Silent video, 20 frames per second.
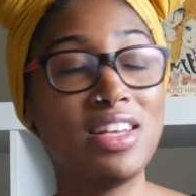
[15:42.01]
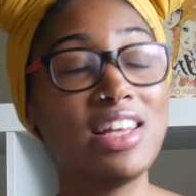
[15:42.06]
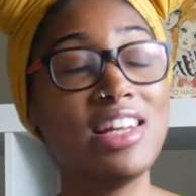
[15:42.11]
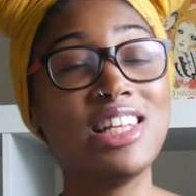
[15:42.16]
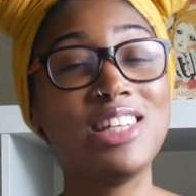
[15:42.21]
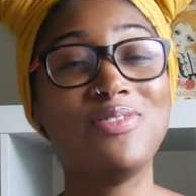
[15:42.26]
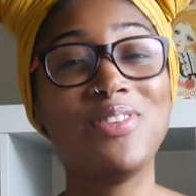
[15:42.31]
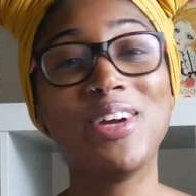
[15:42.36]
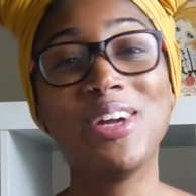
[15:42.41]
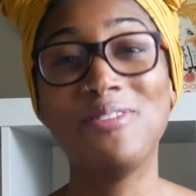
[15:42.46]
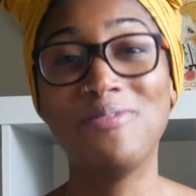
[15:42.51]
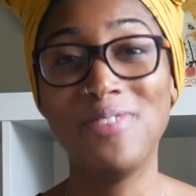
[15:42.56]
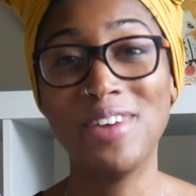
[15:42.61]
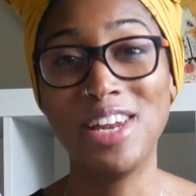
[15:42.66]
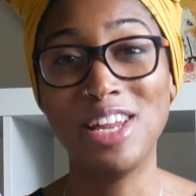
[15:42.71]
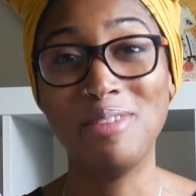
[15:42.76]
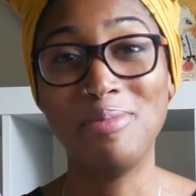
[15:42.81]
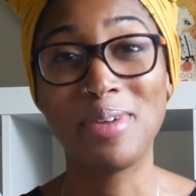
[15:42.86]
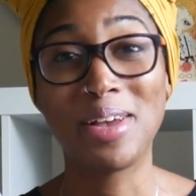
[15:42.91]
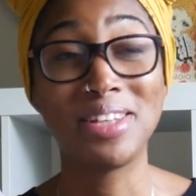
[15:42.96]
And it's very
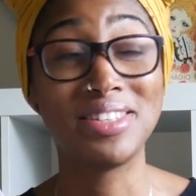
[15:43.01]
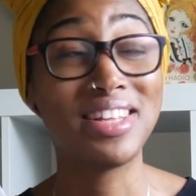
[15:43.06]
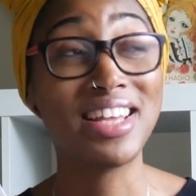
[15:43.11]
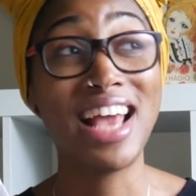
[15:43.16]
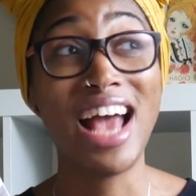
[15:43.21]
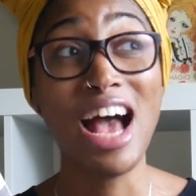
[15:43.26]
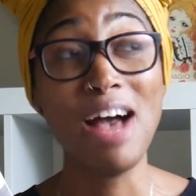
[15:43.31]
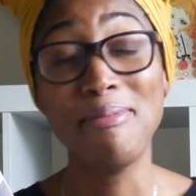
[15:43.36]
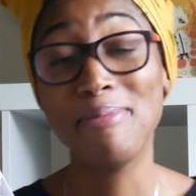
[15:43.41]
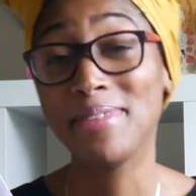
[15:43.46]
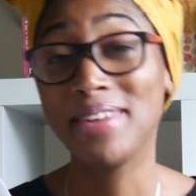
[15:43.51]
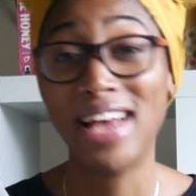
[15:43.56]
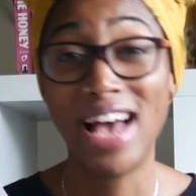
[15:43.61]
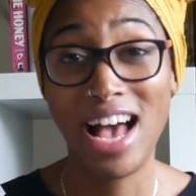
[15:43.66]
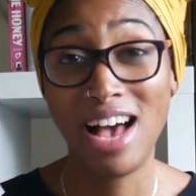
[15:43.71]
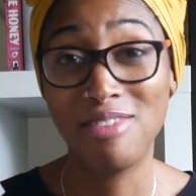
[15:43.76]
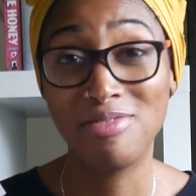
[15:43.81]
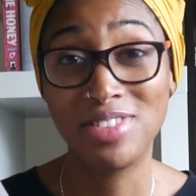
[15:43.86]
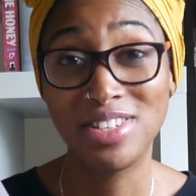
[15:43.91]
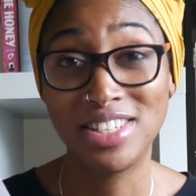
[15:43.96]
funny because they happen to
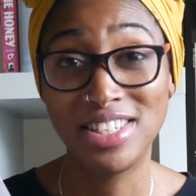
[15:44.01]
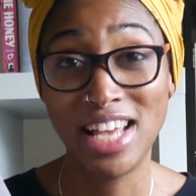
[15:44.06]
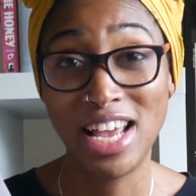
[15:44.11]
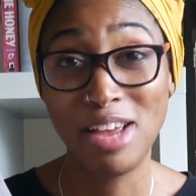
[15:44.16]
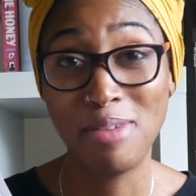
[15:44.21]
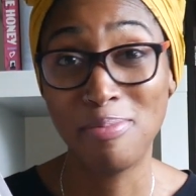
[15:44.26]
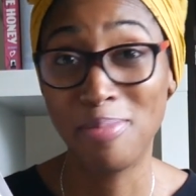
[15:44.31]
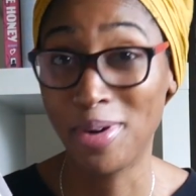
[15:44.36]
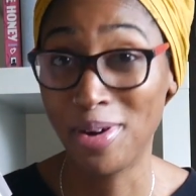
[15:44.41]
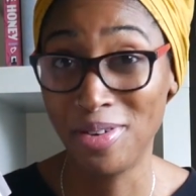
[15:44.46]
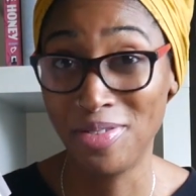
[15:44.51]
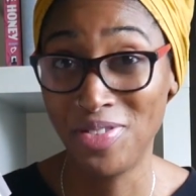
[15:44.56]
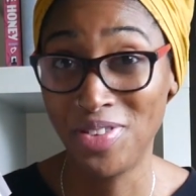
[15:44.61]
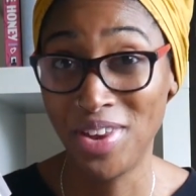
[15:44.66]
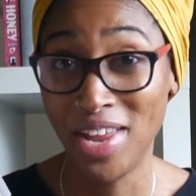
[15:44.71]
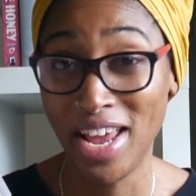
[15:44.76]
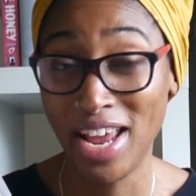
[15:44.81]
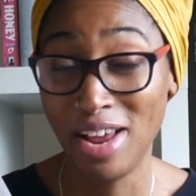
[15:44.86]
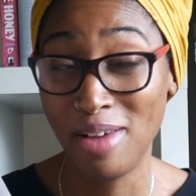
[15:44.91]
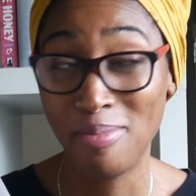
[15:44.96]
have the same
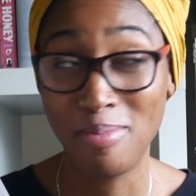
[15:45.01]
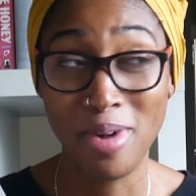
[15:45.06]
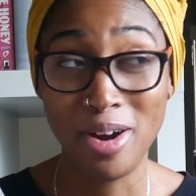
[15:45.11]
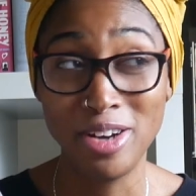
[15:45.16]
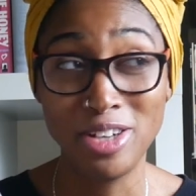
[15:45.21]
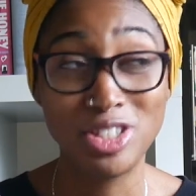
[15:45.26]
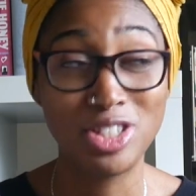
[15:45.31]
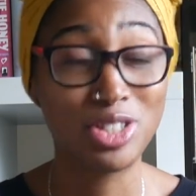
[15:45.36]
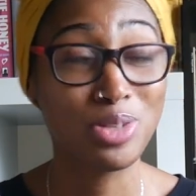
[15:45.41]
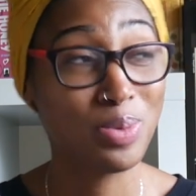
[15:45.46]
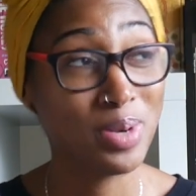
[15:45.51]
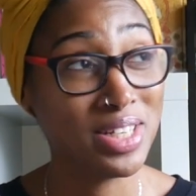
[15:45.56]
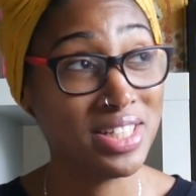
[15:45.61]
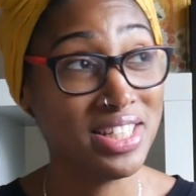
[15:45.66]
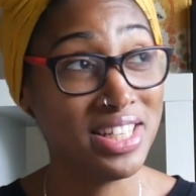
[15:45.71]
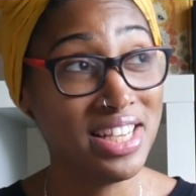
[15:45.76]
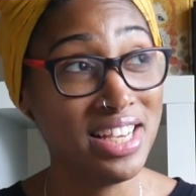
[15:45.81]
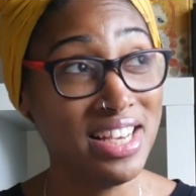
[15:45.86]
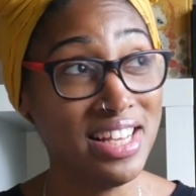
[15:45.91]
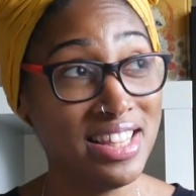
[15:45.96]
birthday, March
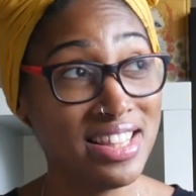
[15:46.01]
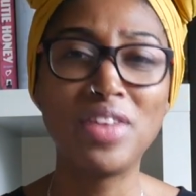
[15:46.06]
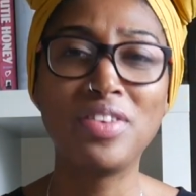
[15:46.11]
20th.